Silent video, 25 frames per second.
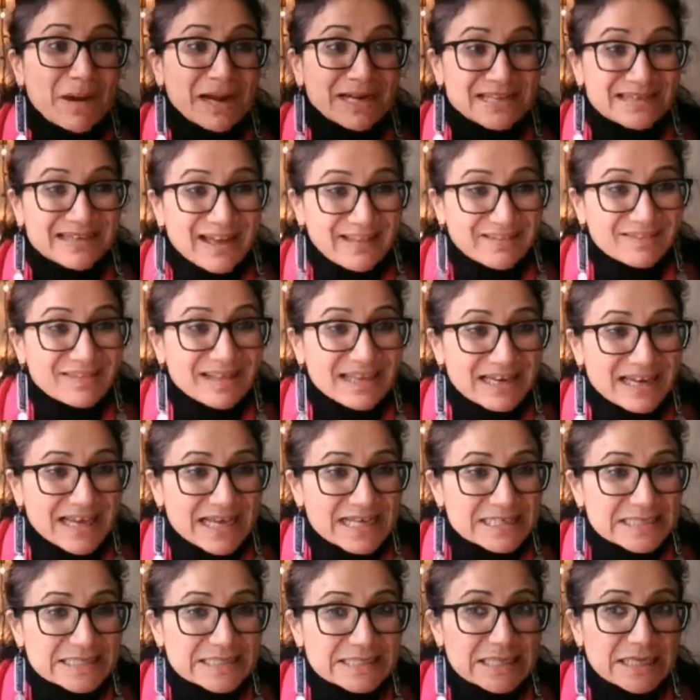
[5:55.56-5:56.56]
but
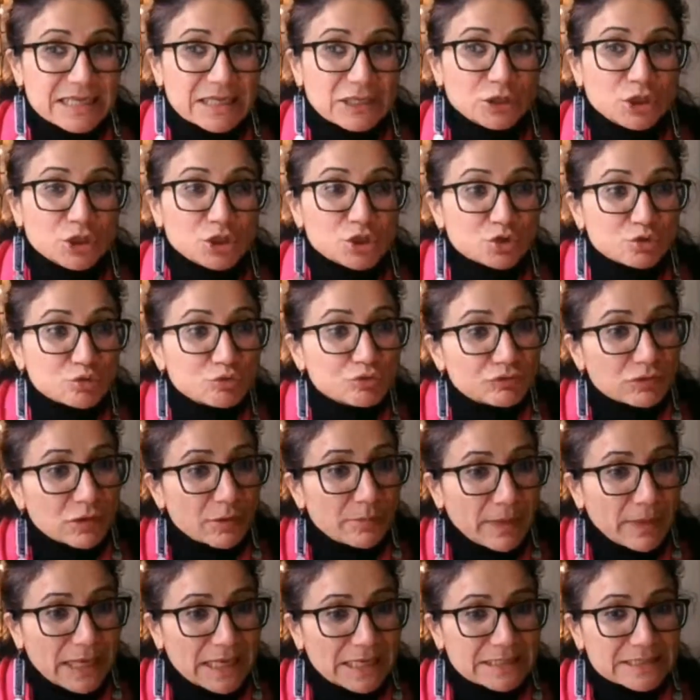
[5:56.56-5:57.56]
nonetheless the truth
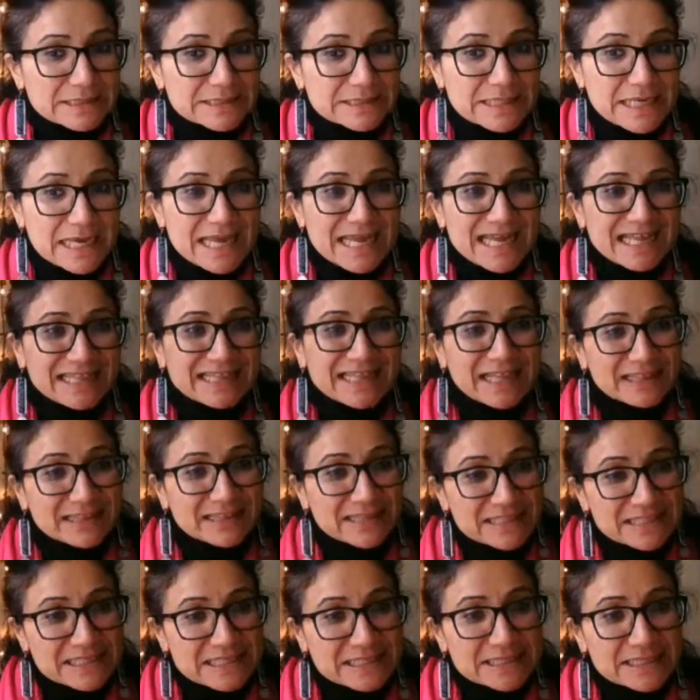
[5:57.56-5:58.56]
remains
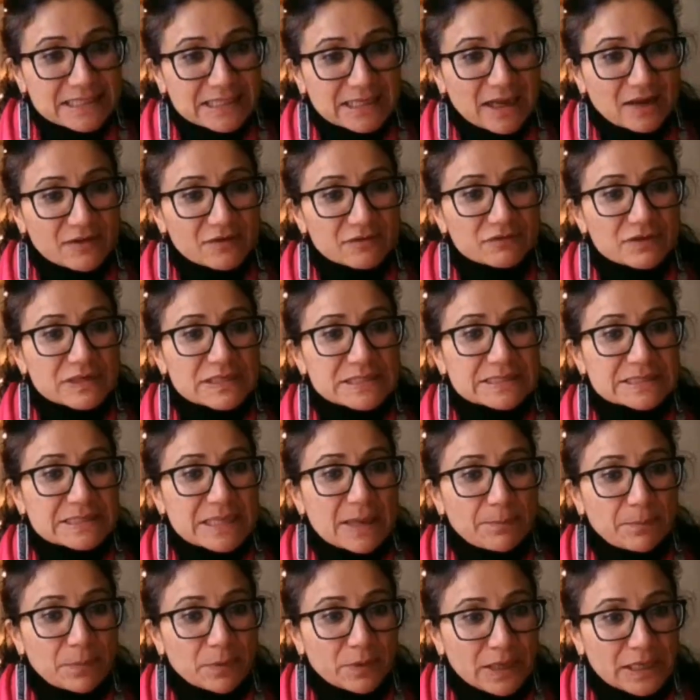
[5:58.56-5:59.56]
that this is a country
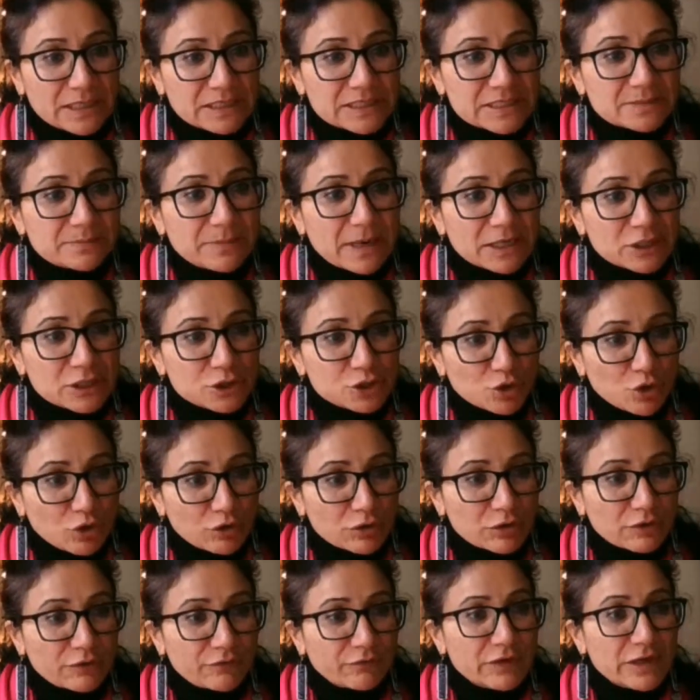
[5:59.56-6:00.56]
separated by
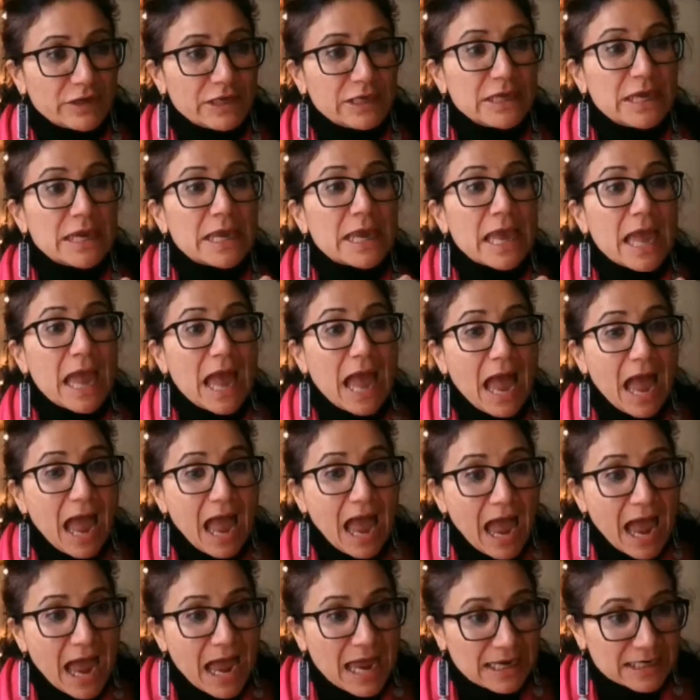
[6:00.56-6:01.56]
geography
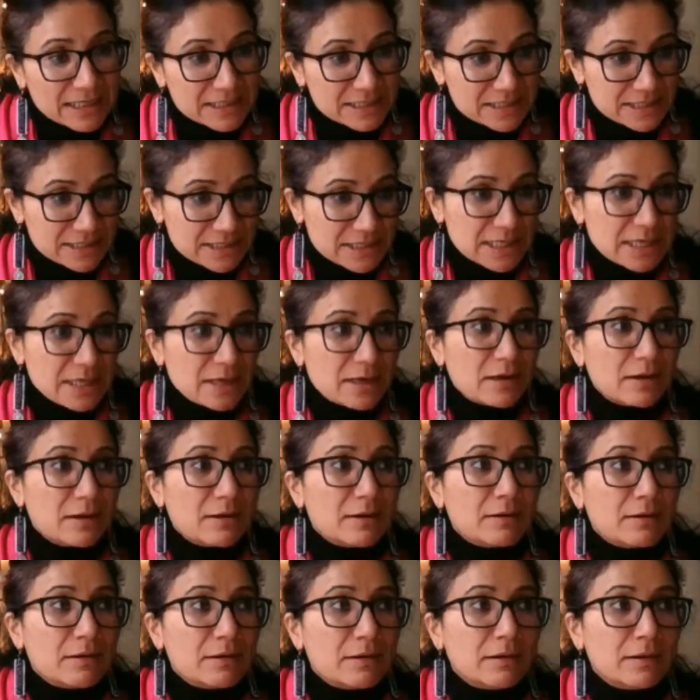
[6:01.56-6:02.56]
and
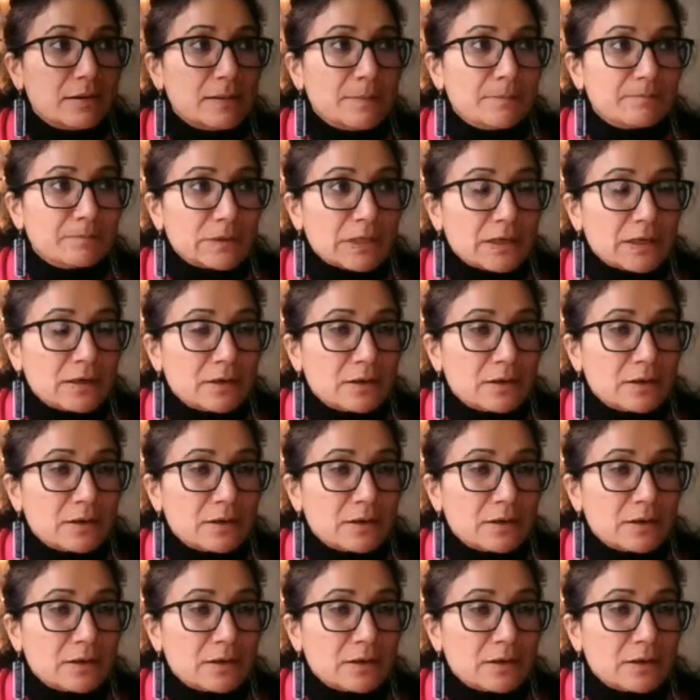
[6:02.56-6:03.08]
um,